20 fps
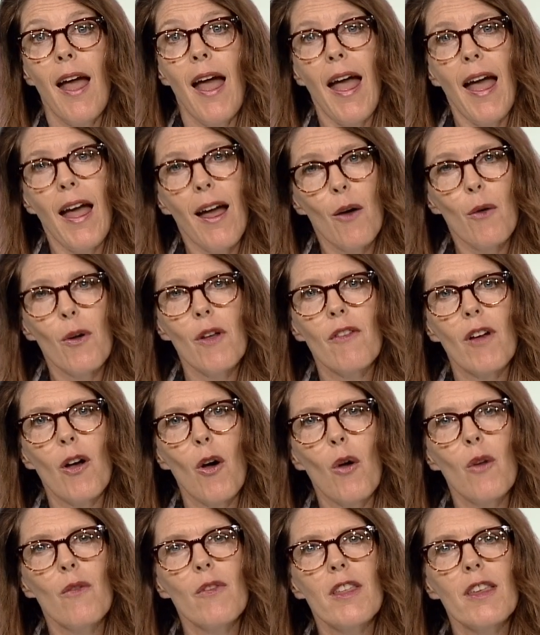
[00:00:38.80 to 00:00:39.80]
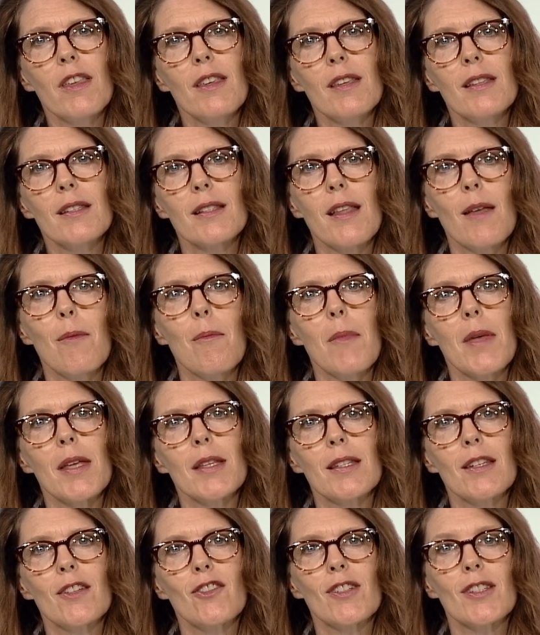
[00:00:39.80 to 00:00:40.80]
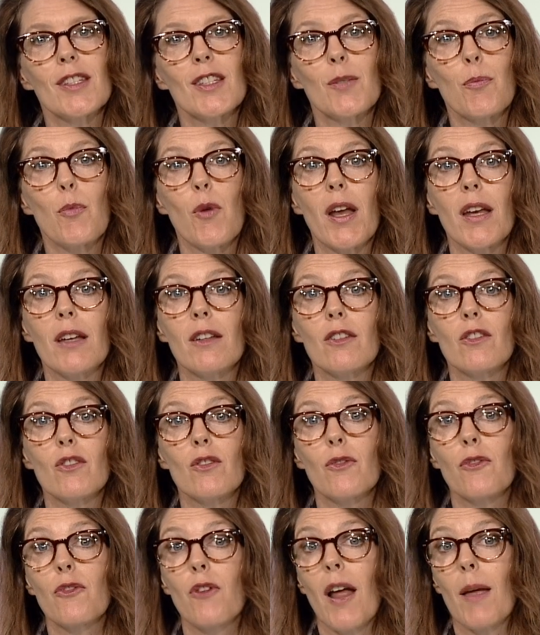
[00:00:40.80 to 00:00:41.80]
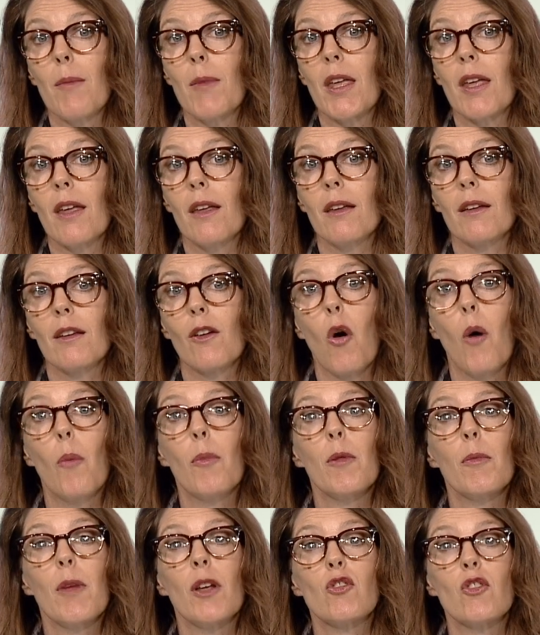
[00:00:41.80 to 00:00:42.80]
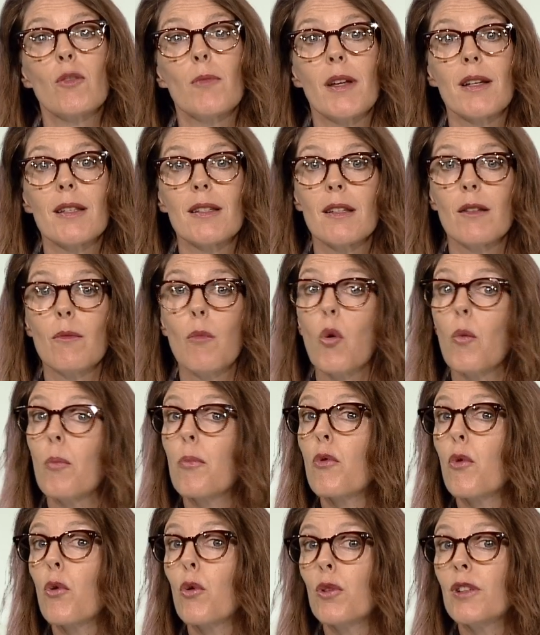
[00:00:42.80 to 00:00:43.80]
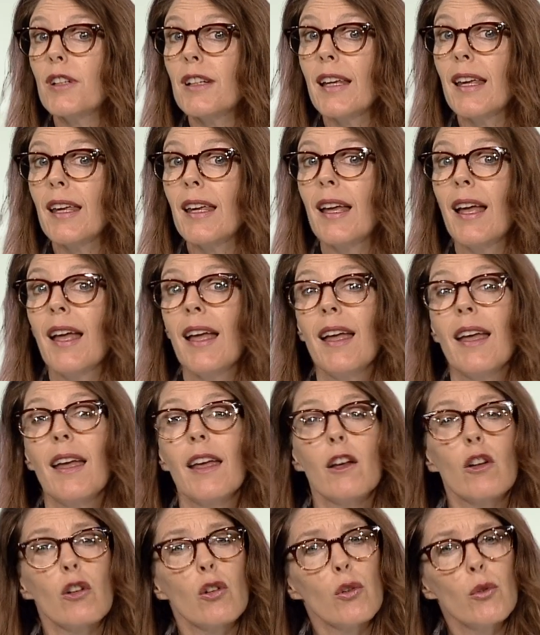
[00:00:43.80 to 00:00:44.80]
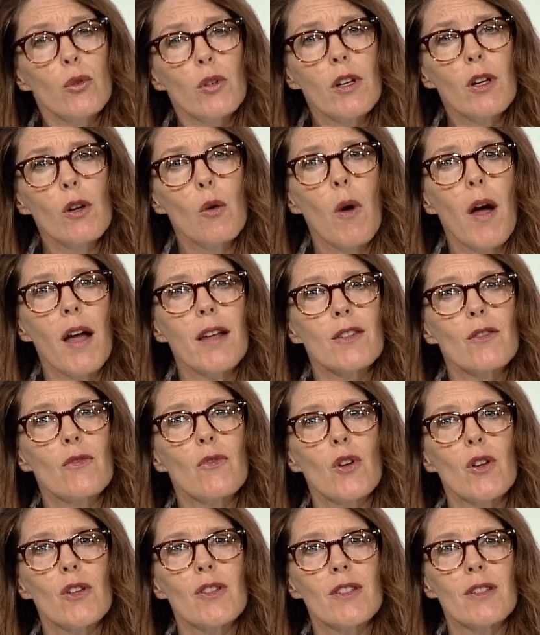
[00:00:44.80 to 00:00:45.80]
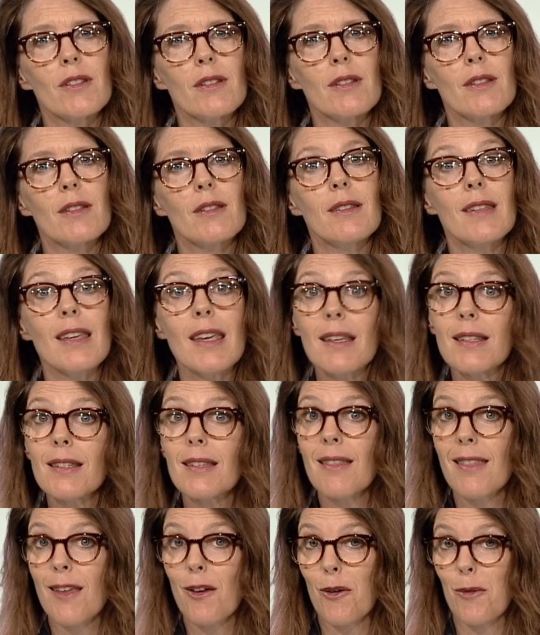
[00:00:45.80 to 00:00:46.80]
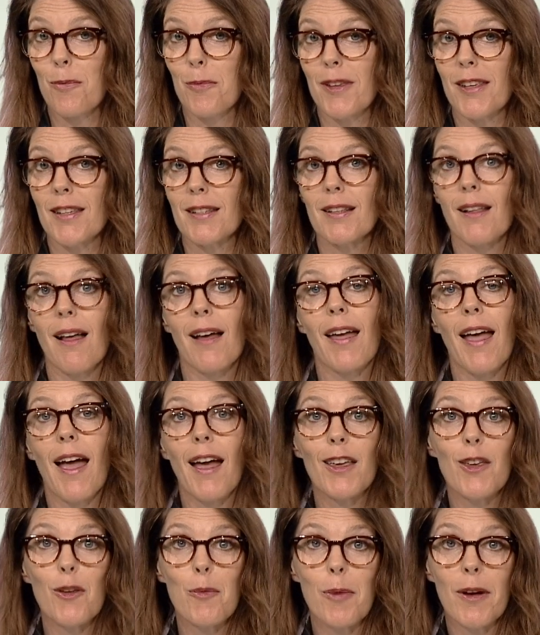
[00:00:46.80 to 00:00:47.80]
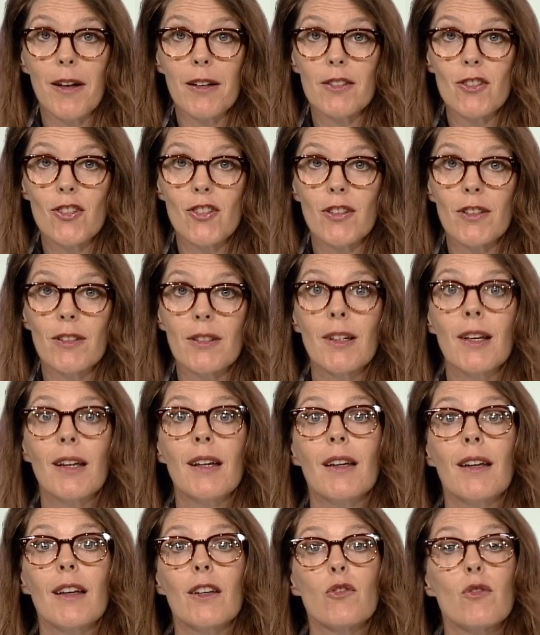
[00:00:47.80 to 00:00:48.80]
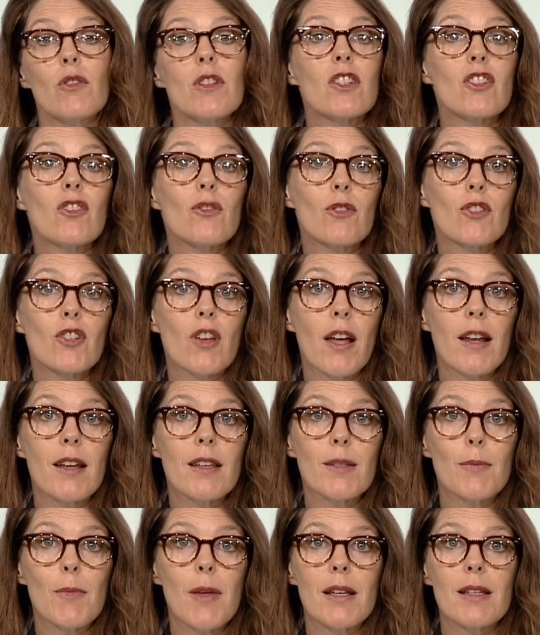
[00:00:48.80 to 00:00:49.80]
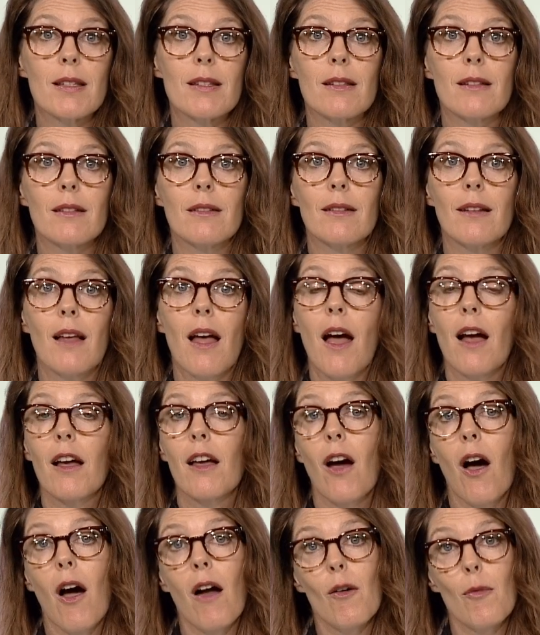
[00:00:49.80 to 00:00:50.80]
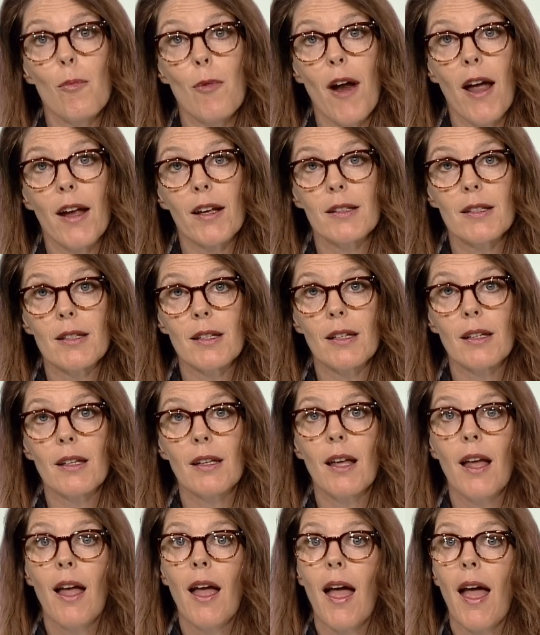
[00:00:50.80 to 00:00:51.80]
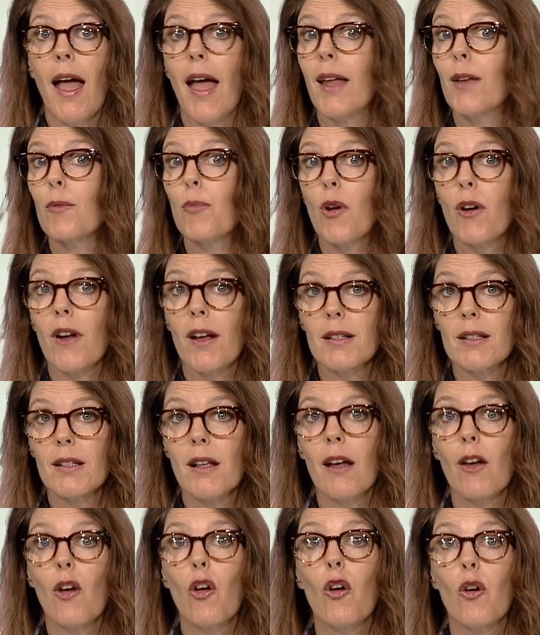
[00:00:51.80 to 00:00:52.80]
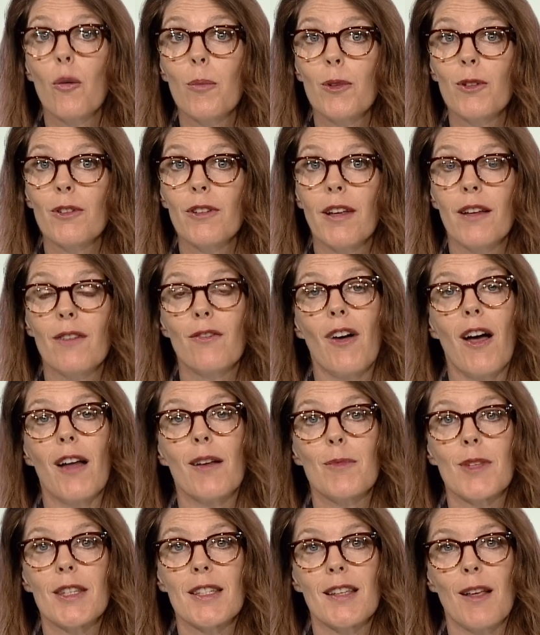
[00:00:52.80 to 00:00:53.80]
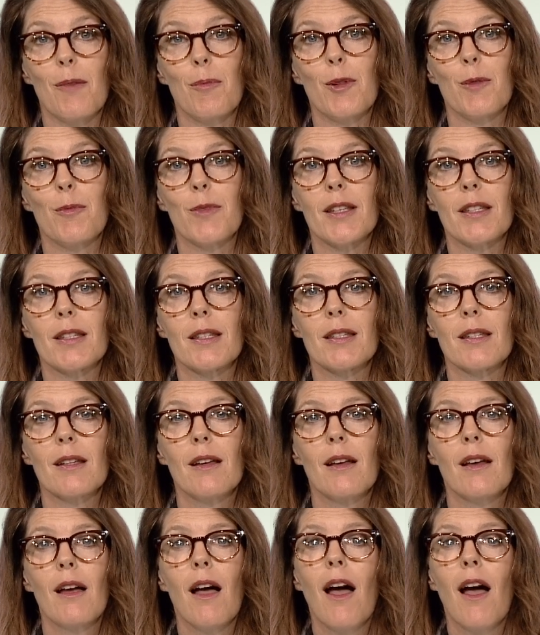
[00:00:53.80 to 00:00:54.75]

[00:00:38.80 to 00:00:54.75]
However, over the years, their message has spread to framing complementary medicine more broadly, including quite diverse and distinct therapies like acupuncture, traditional Chinese medicine, chiropractic, and products like herbal and vitamin supplements.